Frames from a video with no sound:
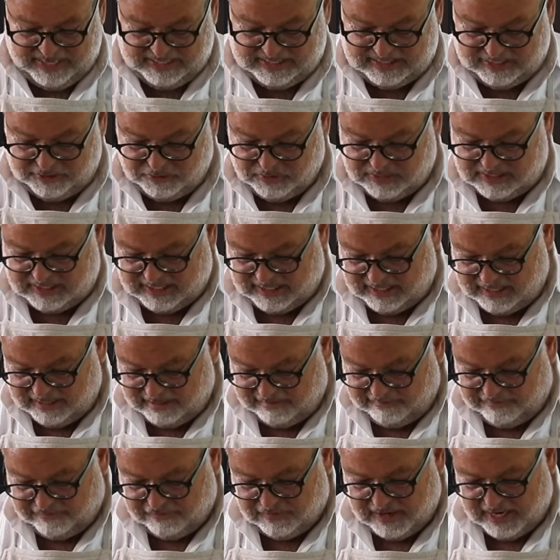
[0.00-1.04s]
It's interesting, the
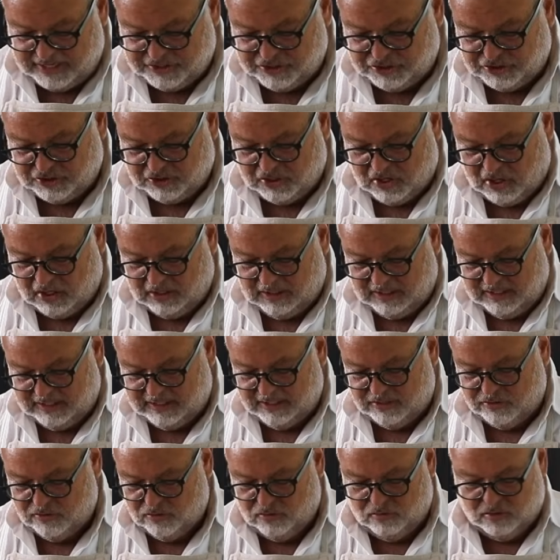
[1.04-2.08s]
fresh garlic
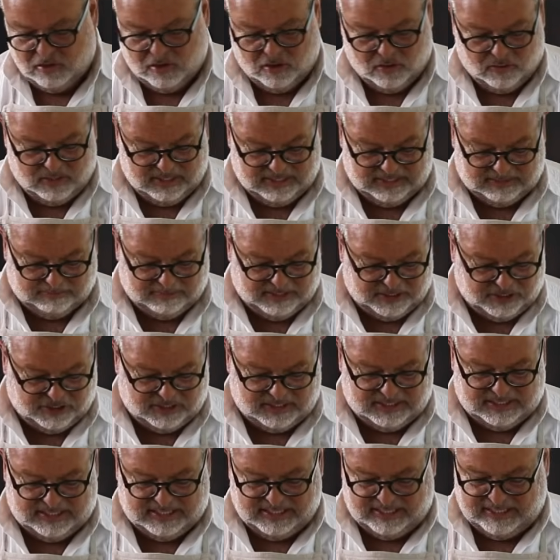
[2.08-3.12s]
that you grow is much
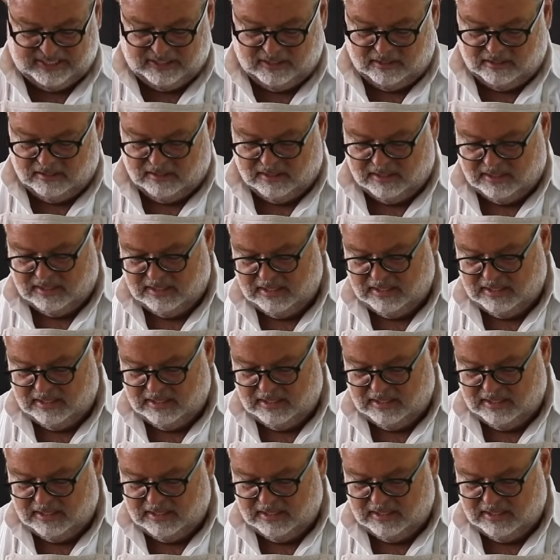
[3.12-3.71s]
stickier